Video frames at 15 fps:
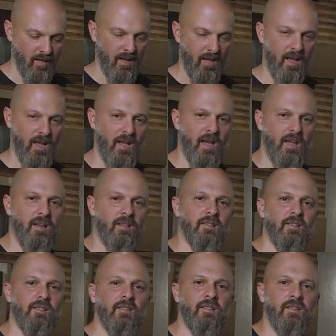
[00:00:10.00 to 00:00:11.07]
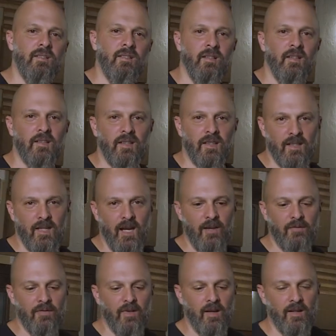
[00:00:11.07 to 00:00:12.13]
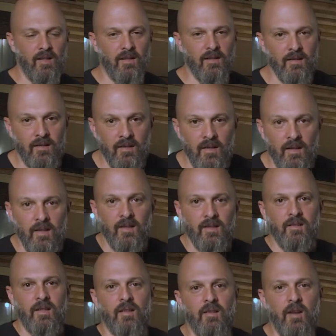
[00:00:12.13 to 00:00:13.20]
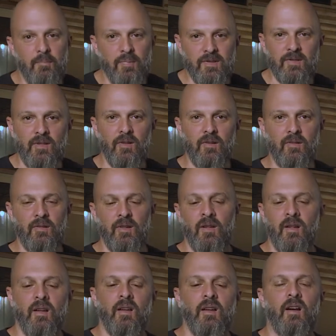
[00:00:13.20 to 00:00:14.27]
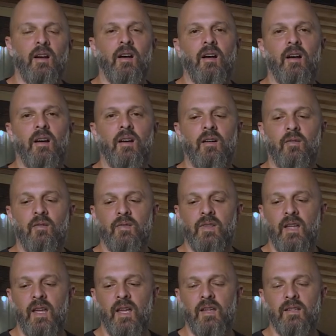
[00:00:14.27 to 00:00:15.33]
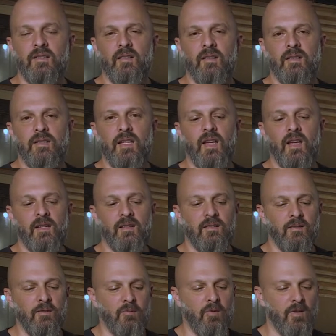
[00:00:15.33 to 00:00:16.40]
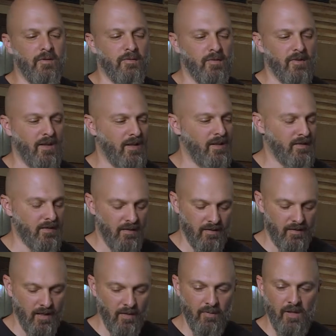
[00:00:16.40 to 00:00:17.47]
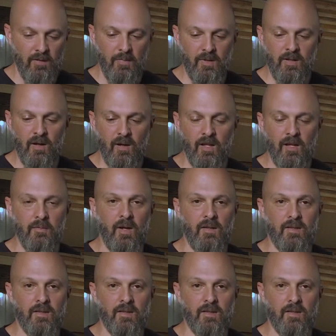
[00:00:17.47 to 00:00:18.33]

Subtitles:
Hey, how y'all doing? Dick Hifi here. Another episode, the ASR10, the wonderful ASR10. We're going to be talking about the